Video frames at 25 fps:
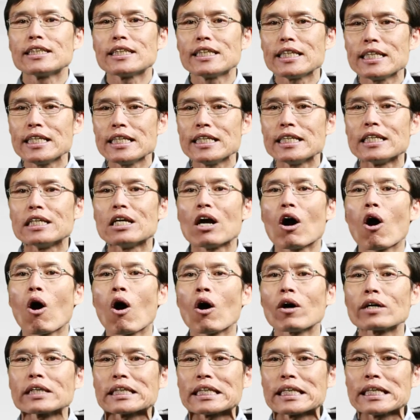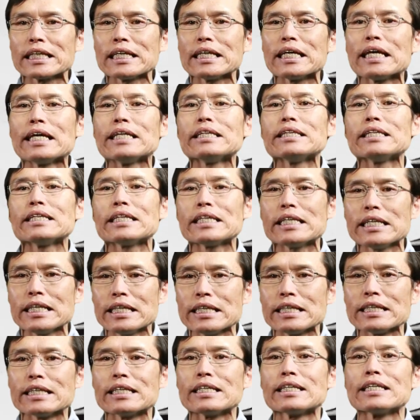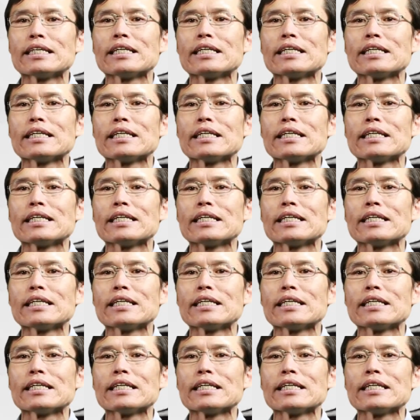Di or Tian Di.